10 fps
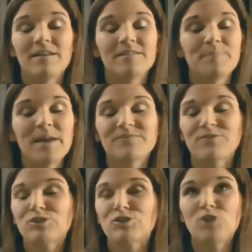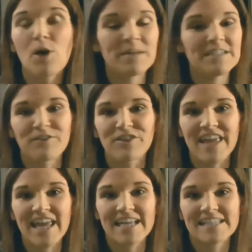pays for so many different
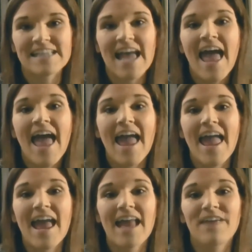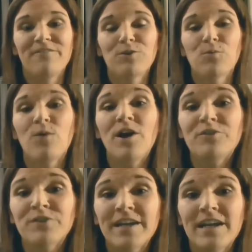things. And if you're
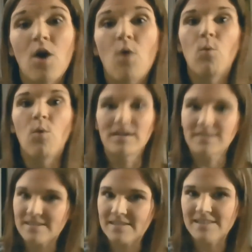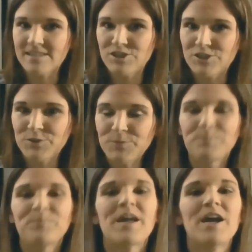wondering, what does the census do?
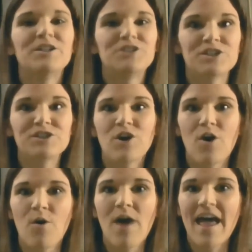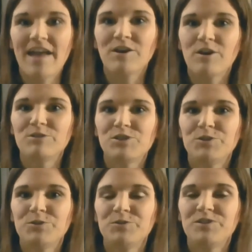Just go ahead and go
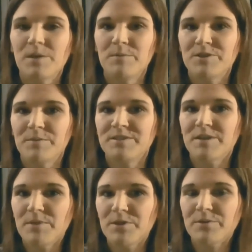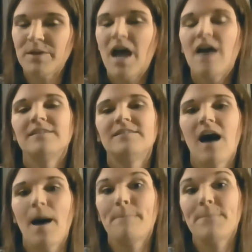to
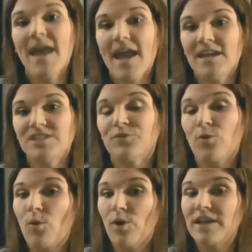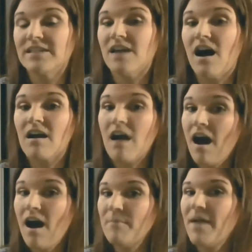
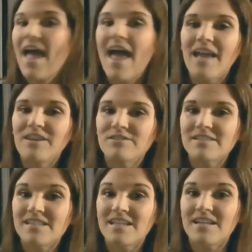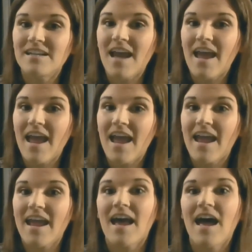www.pagefororegon.com and you'll see
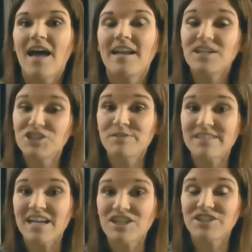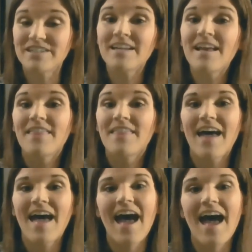an issues section
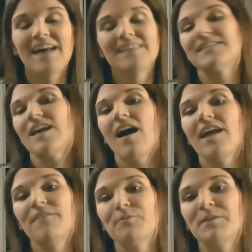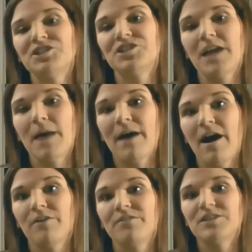that has information
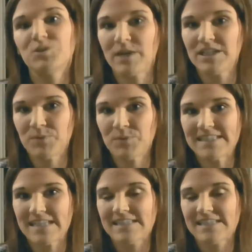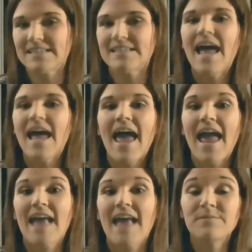about the 2020 census
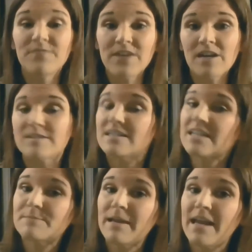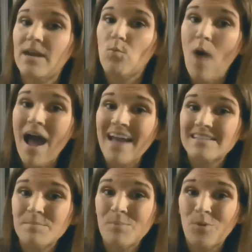and some videos that explain why
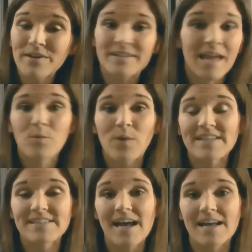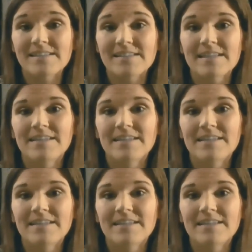it's important and what it does.